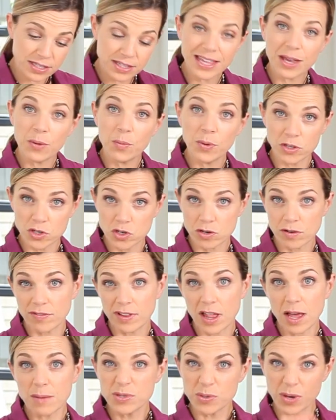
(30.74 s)
they will shrivel
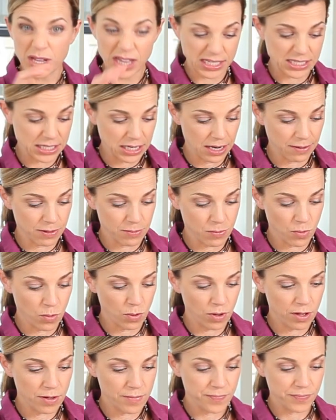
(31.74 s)
up, so I like to keep them
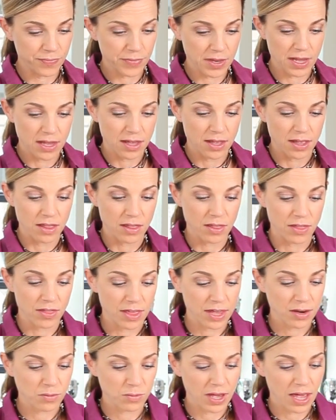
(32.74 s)
whole.
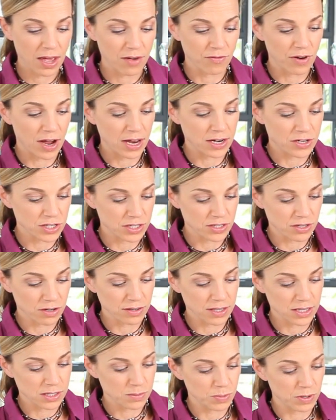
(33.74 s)
Then we have radishes. Aren't
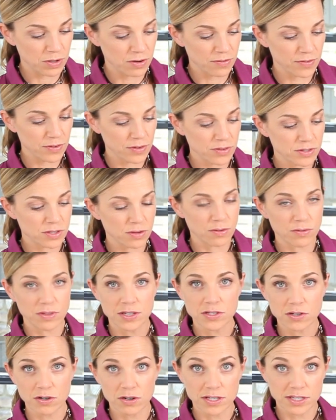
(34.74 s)
these beautiful? So
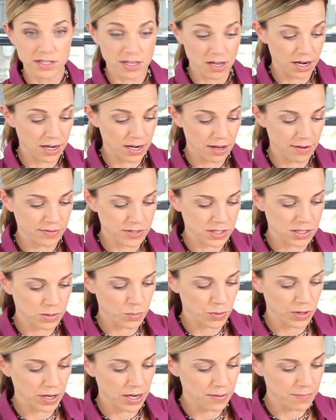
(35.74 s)
these are a sign of
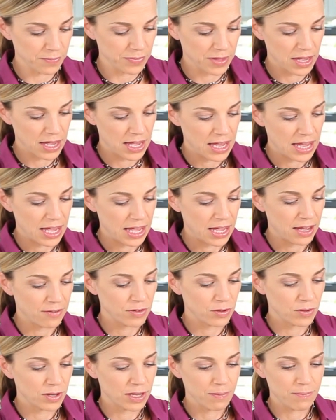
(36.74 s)
spring. If
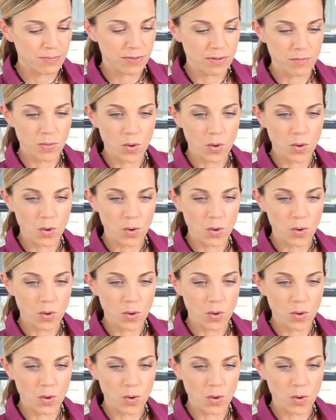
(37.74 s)
you keep them